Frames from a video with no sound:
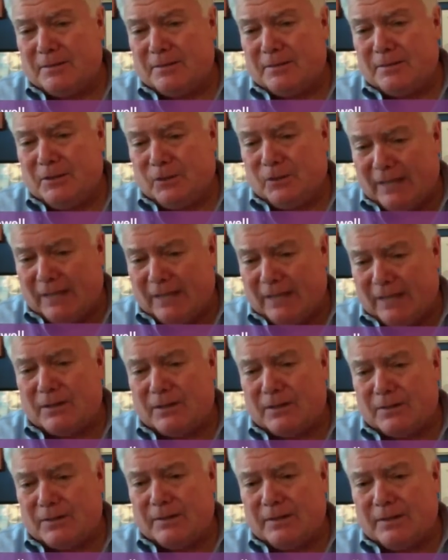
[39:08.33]
You'll get
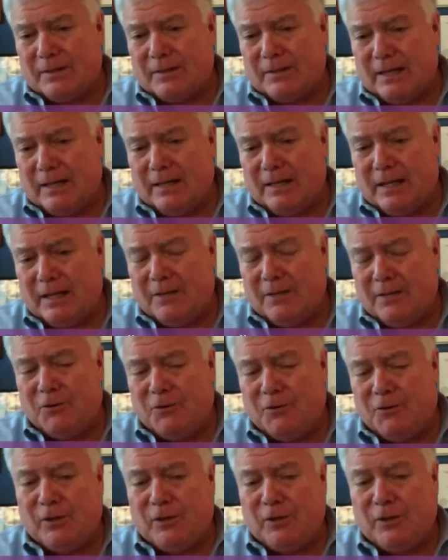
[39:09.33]
there. And if
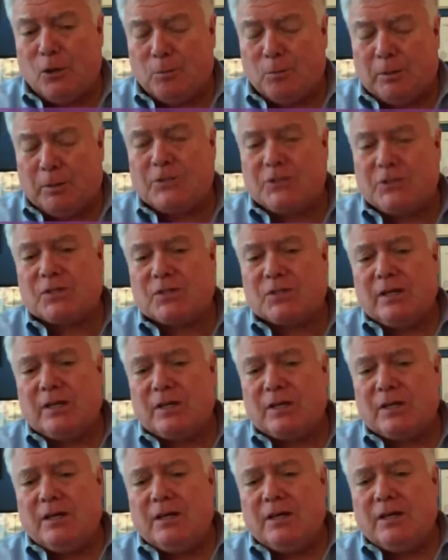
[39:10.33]
you feel hopeless,
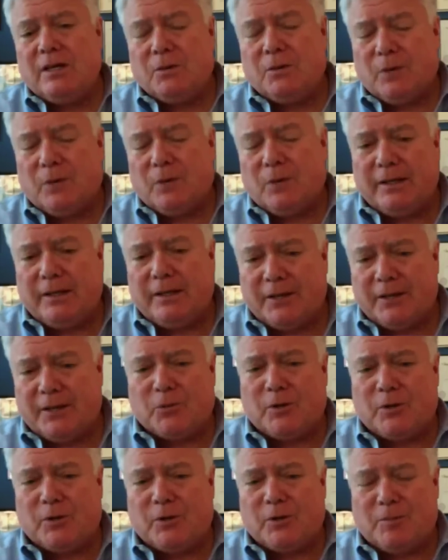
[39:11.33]
well, another
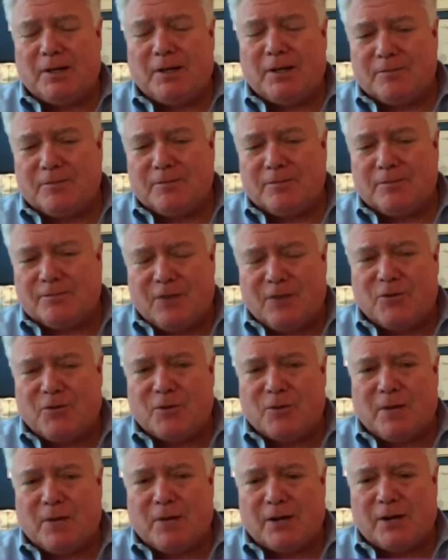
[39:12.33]
one of my
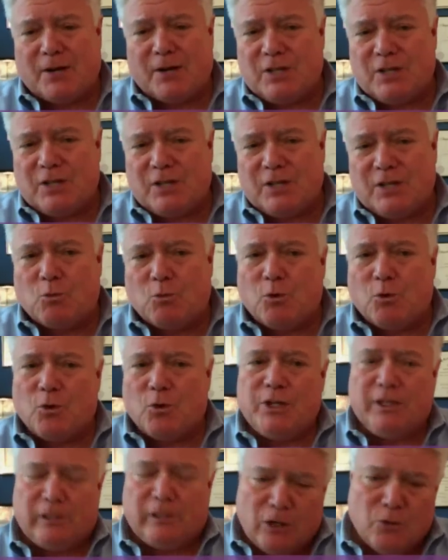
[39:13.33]
favorite mottos: never
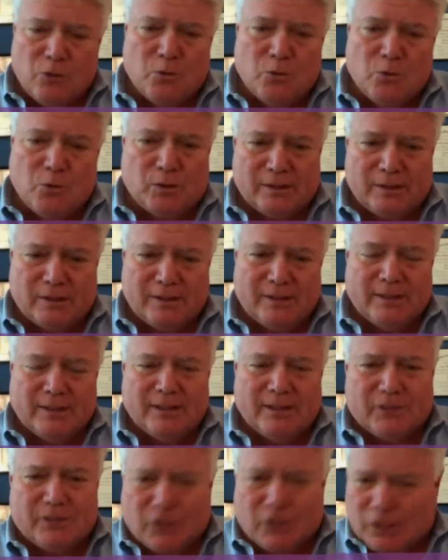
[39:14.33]
worry alone.
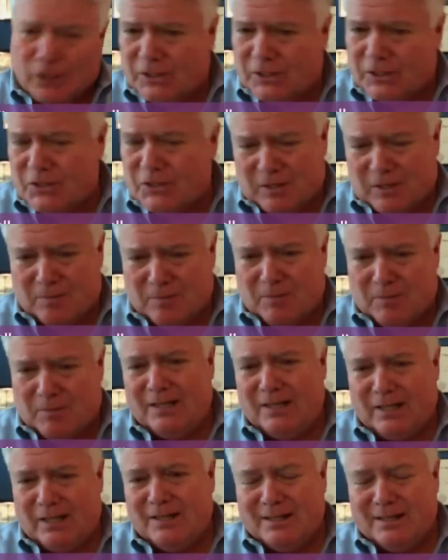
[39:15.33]
Talk to somebody.
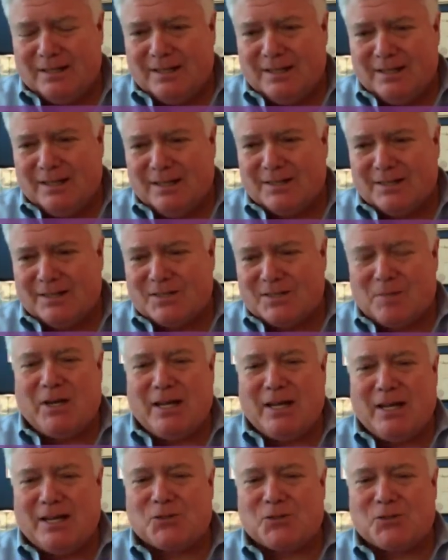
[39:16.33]

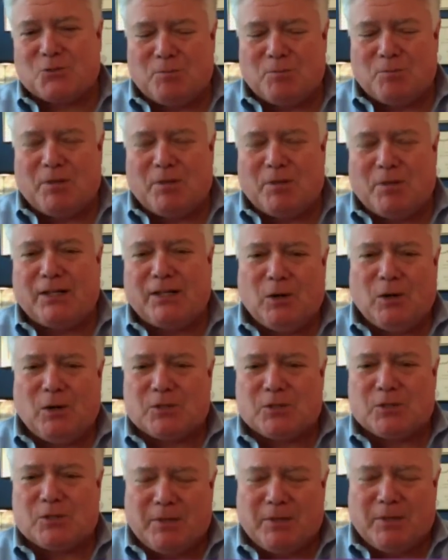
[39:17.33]
Somebody else will buck you
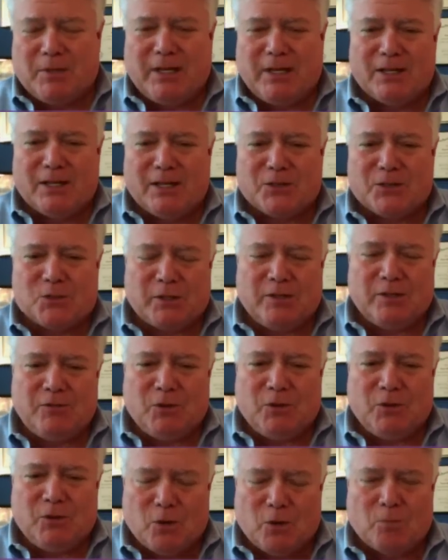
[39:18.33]
up. Somebody else will give
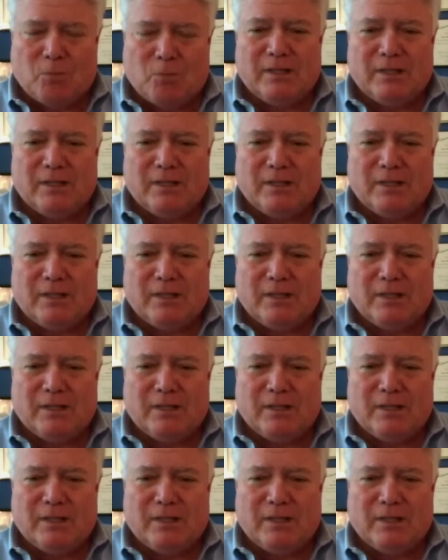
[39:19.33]
you hope.